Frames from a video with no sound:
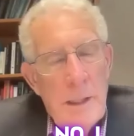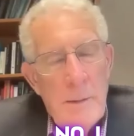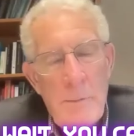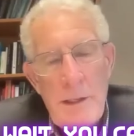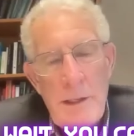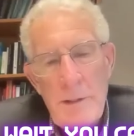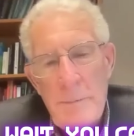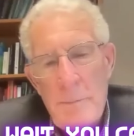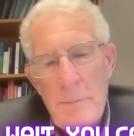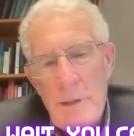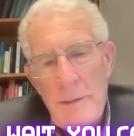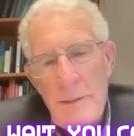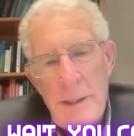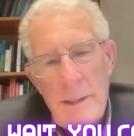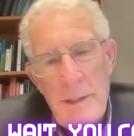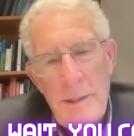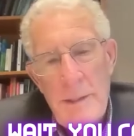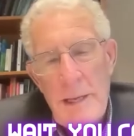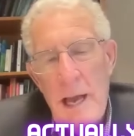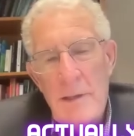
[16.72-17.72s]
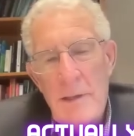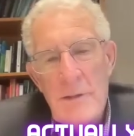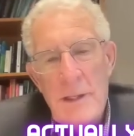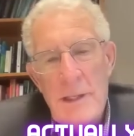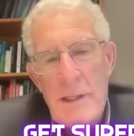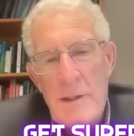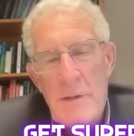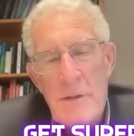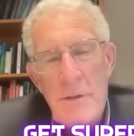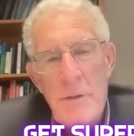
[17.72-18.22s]
you actually
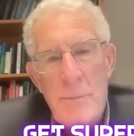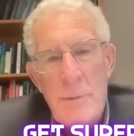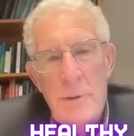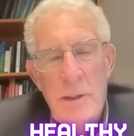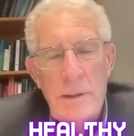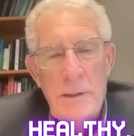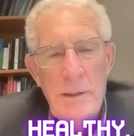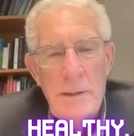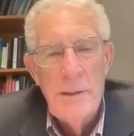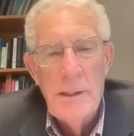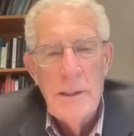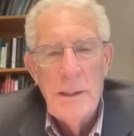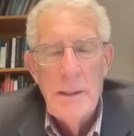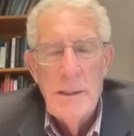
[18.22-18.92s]
get super healthy.